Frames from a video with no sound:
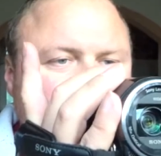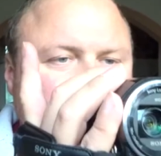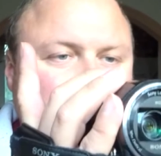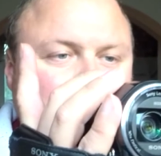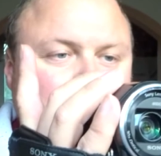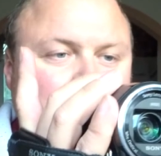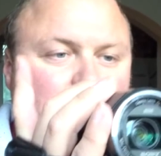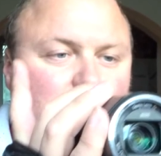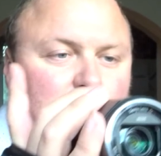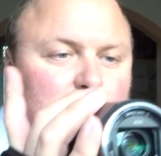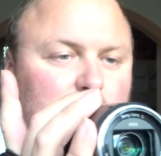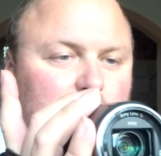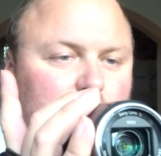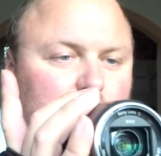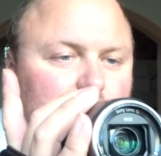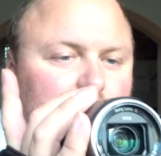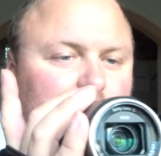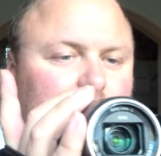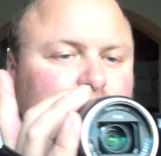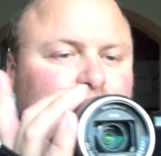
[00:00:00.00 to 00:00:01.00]
Hit
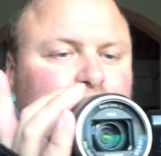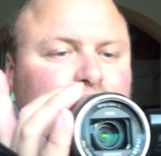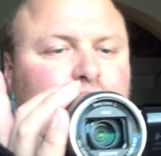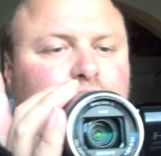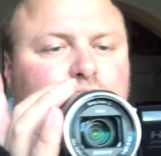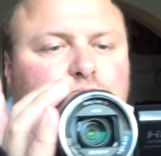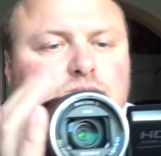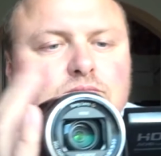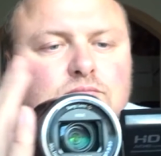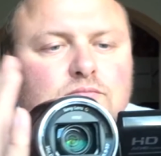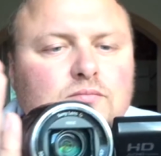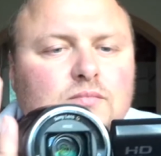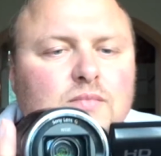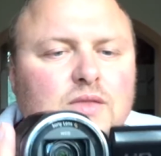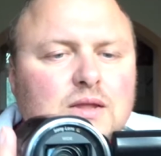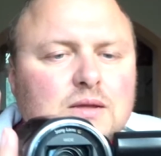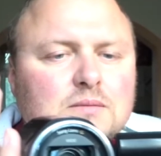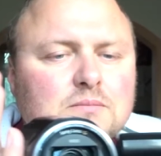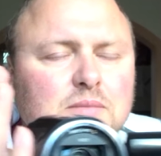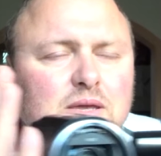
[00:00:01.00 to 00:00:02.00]
record.
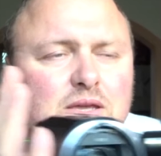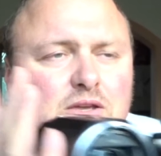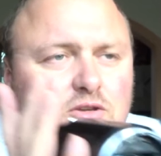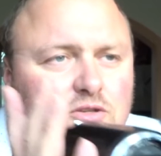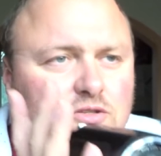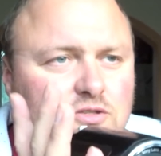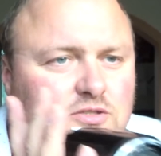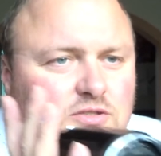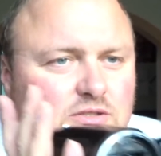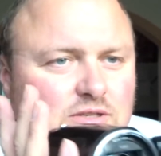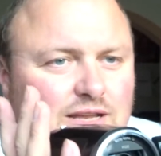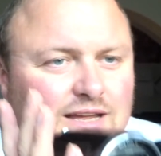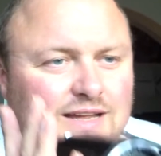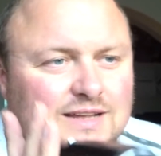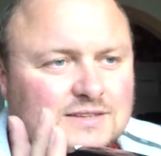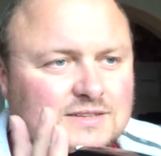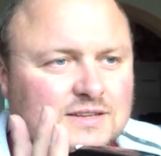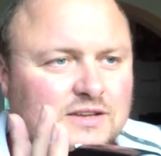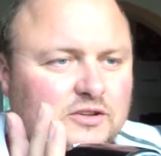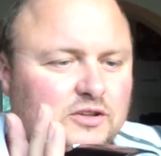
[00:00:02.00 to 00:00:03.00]
Because, like
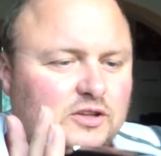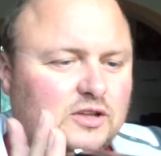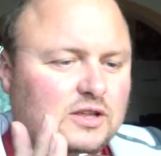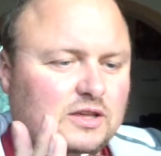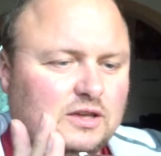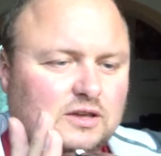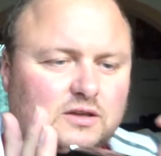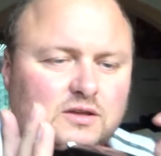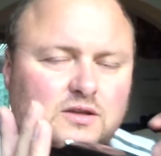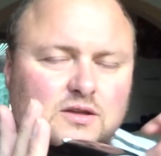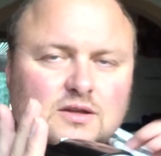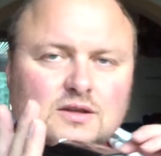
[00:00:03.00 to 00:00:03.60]
I said earlier,